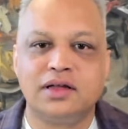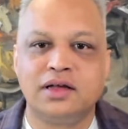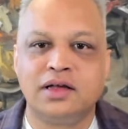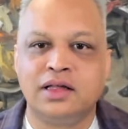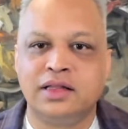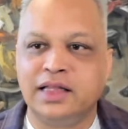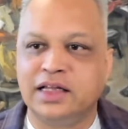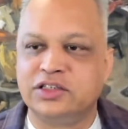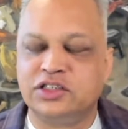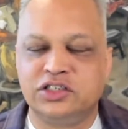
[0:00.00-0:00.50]

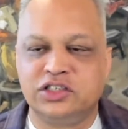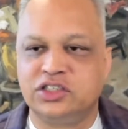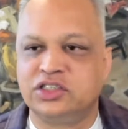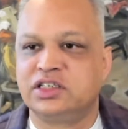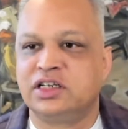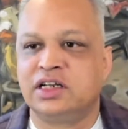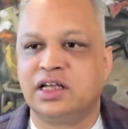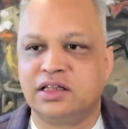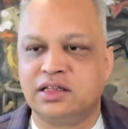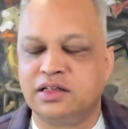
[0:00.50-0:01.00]
That's just
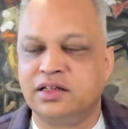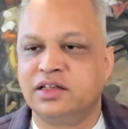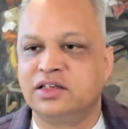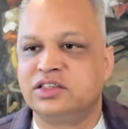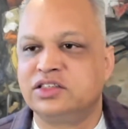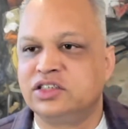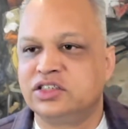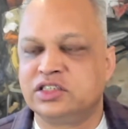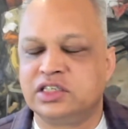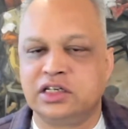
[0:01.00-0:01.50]

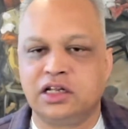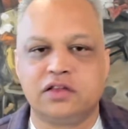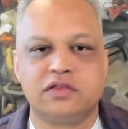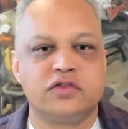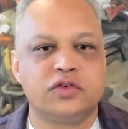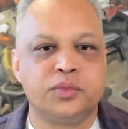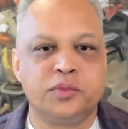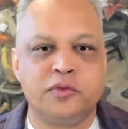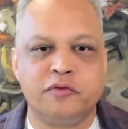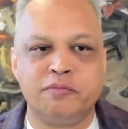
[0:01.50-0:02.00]
another
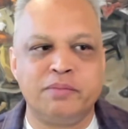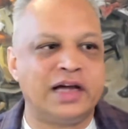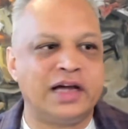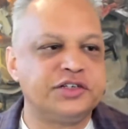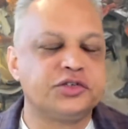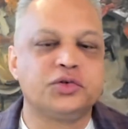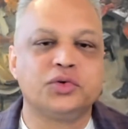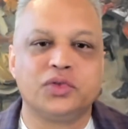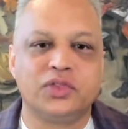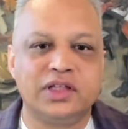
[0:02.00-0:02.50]
form of
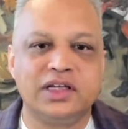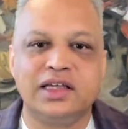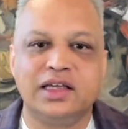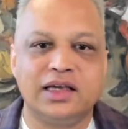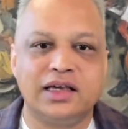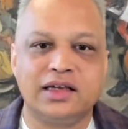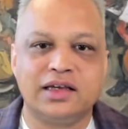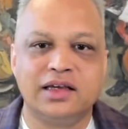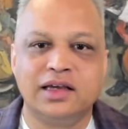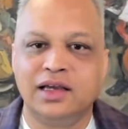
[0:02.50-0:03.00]
magical
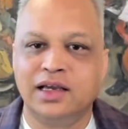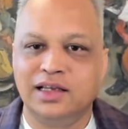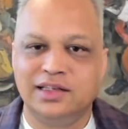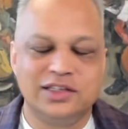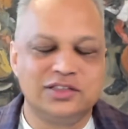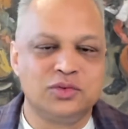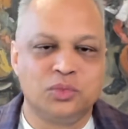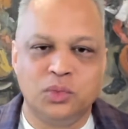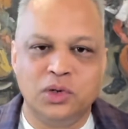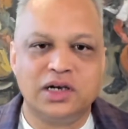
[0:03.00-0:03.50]
thinking. It
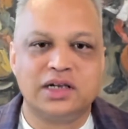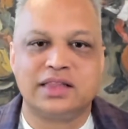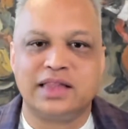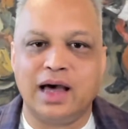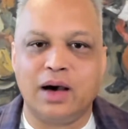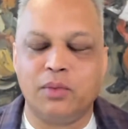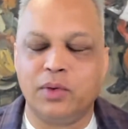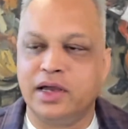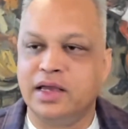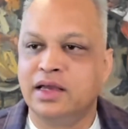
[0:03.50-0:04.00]
doesn't work
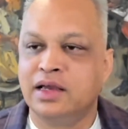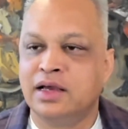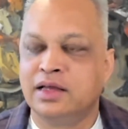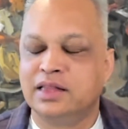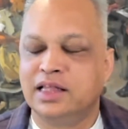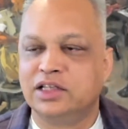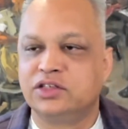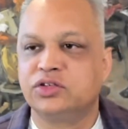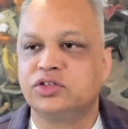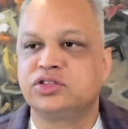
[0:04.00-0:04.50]
that way.
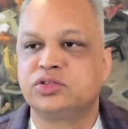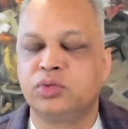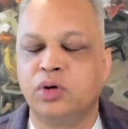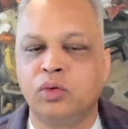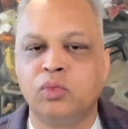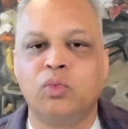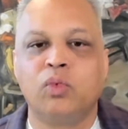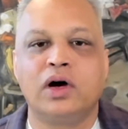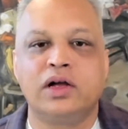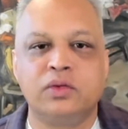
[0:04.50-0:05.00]
That's also a
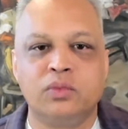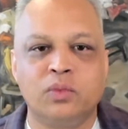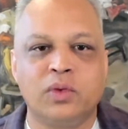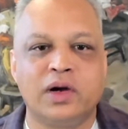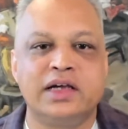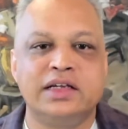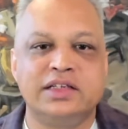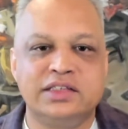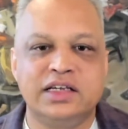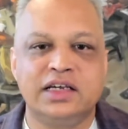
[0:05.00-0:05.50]
one-way
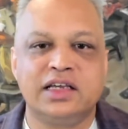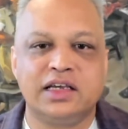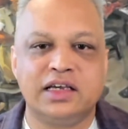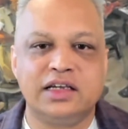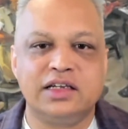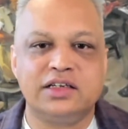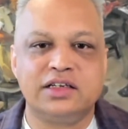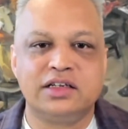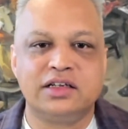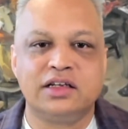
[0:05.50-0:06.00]

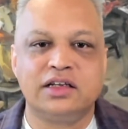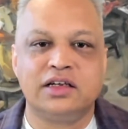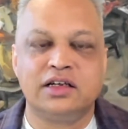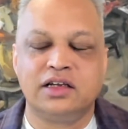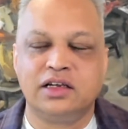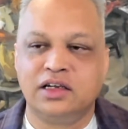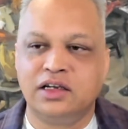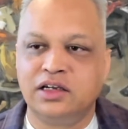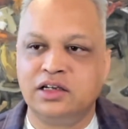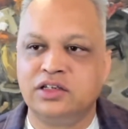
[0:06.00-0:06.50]
ticket
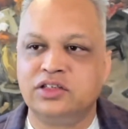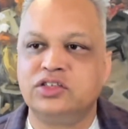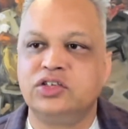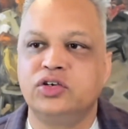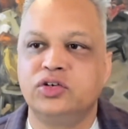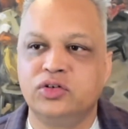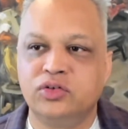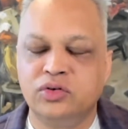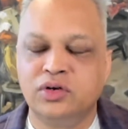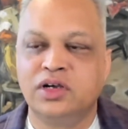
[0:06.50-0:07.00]

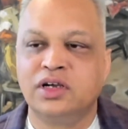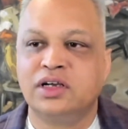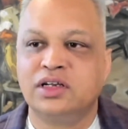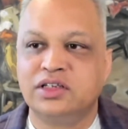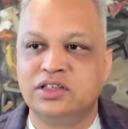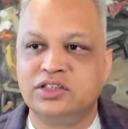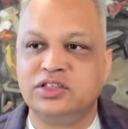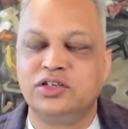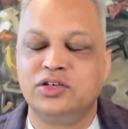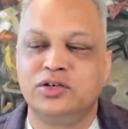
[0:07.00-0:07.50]
to
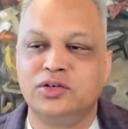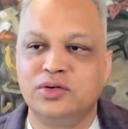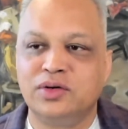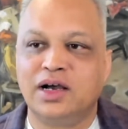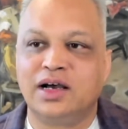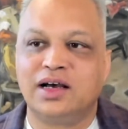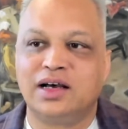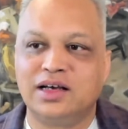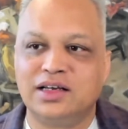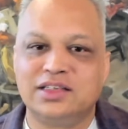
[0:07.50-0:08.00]

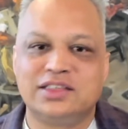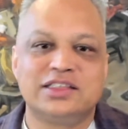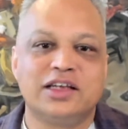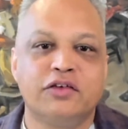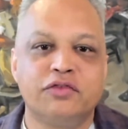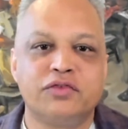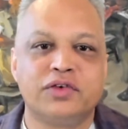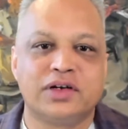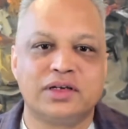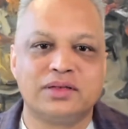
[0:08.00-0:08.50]

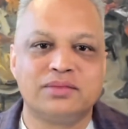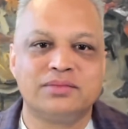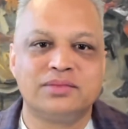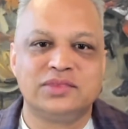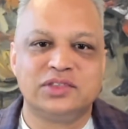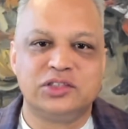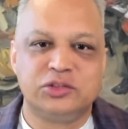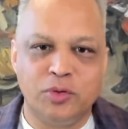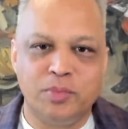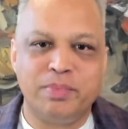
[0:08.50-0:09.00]
suffering,
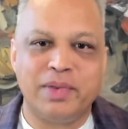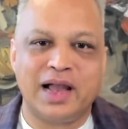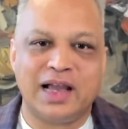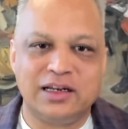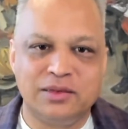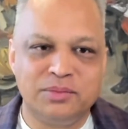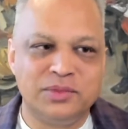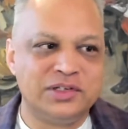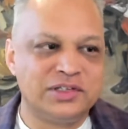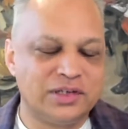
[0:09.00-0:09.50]
to
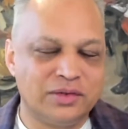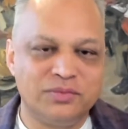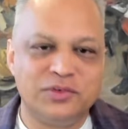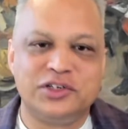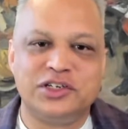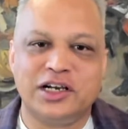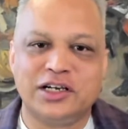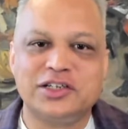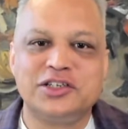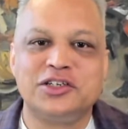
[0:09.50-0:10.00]
abandonment and
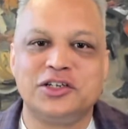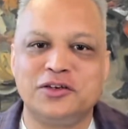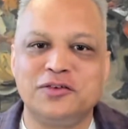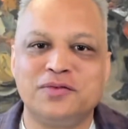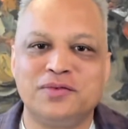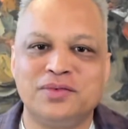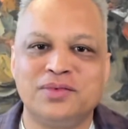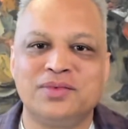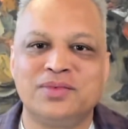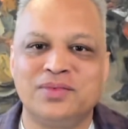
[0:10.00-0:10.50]
rejection,
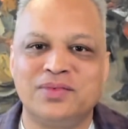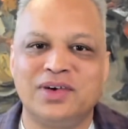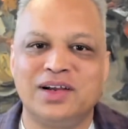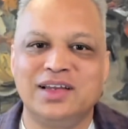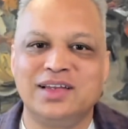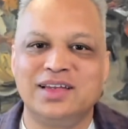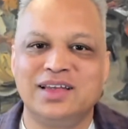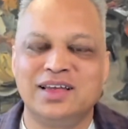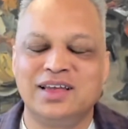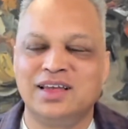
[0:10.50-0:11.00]

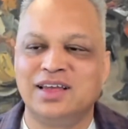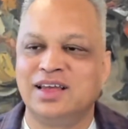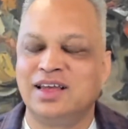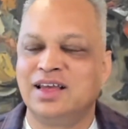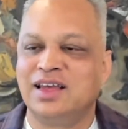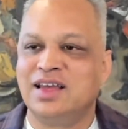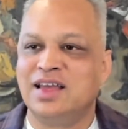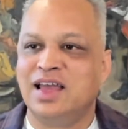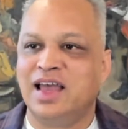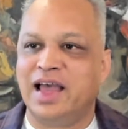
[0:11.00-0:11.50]
right?
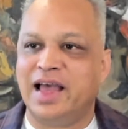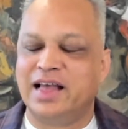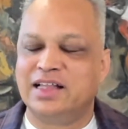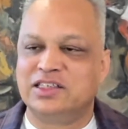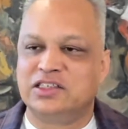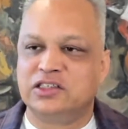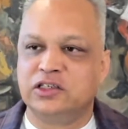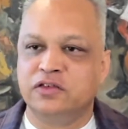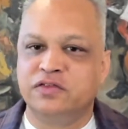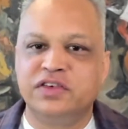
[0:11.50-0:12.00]
And
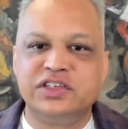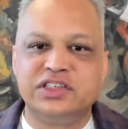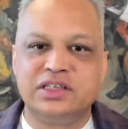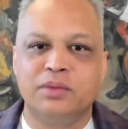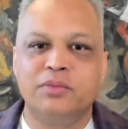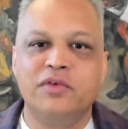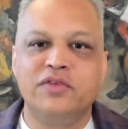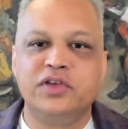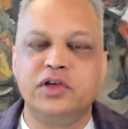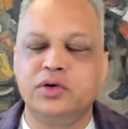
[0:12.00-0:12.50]
so for some
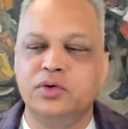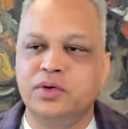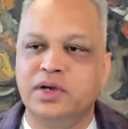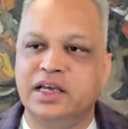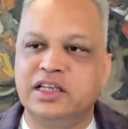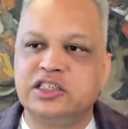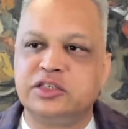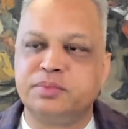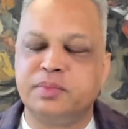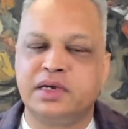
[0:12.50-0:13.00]
of you,
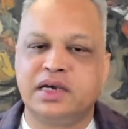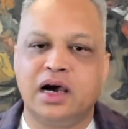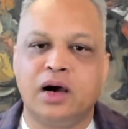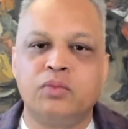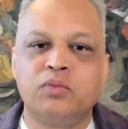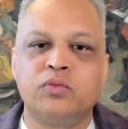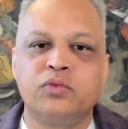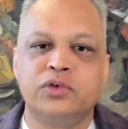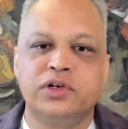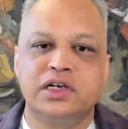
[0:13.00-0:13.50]
it's
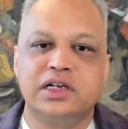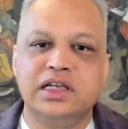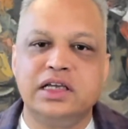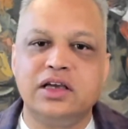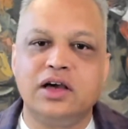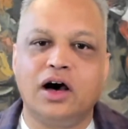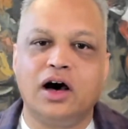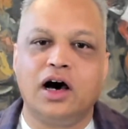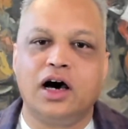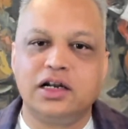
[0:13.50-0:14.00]
become really
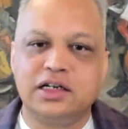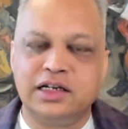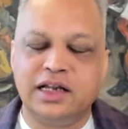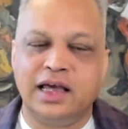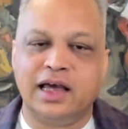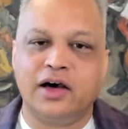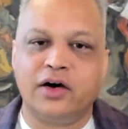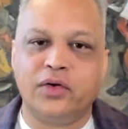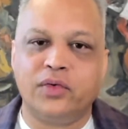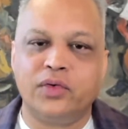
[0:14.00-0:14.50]
hard
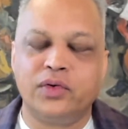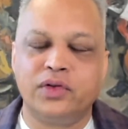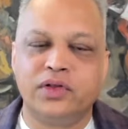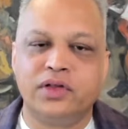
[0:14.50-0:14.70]
now